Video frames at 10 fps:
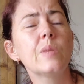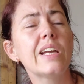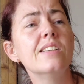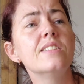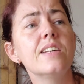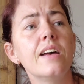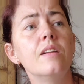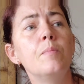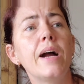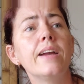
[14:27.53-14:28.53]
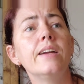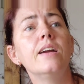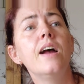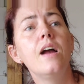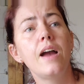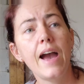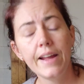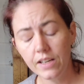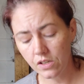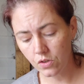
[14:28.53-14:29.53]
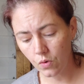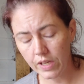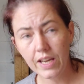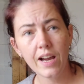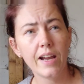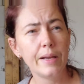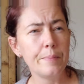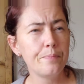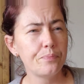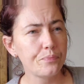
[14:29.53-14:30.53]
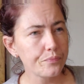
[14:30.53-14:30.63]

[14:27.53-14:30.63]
Like I said, my Adenisonii,